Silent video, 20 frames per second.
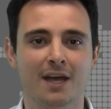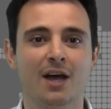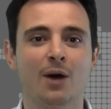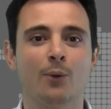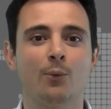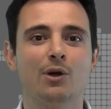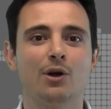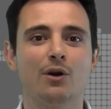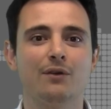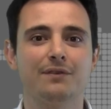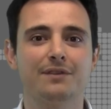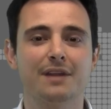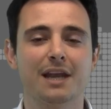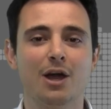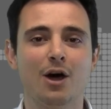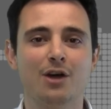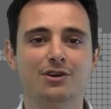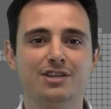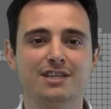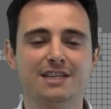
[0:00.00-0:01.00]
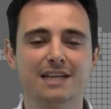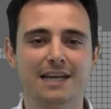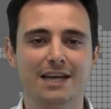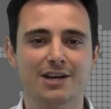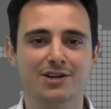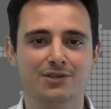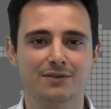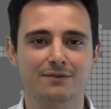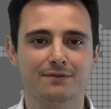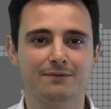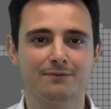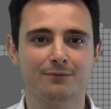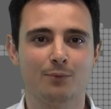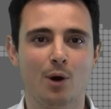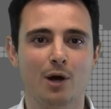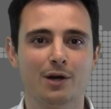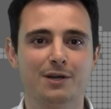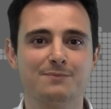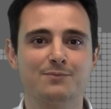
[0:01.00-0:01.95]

We offer the largest selection of wireless